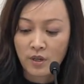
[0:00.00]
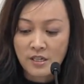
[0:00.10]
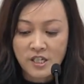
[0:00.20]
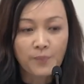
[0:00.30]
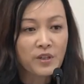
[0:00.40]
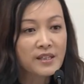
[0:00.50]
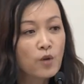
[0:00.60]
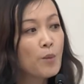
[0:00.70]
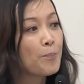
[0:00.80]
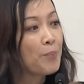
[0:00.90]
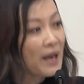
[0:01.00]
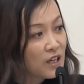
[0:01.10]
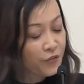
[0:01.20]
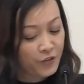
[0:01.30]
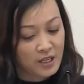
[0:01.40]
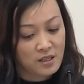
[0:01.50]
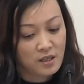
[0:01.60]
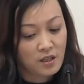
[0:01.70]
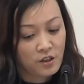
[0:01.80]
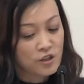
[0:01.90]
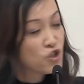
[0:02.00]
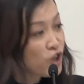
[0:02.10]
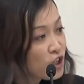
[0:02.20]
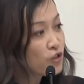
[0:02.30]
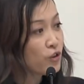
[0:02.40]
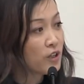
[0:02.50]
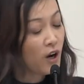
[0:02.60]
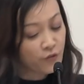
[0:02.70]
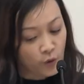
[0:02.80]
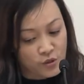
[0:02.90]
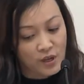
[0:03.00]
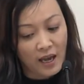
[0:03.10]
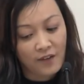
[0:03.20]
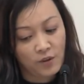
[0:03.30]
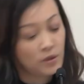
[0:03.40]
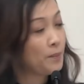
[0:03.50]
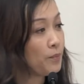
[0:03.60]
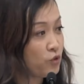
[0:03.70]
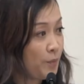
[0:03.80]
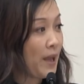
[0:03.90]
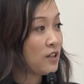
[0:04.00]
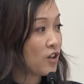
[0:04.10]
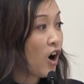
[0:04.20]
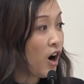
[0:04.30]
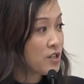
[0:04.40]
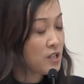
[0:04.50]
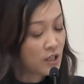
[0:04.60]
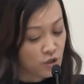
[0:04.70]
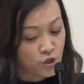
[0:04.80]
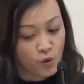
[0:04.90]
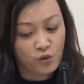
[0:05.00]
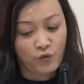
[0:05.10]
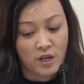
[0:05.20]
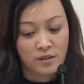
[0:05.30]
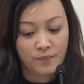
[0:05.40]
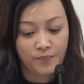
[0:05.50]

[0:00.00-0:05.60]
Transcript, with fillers: something that would benefit the children of those having the, to pay the cost in the short run.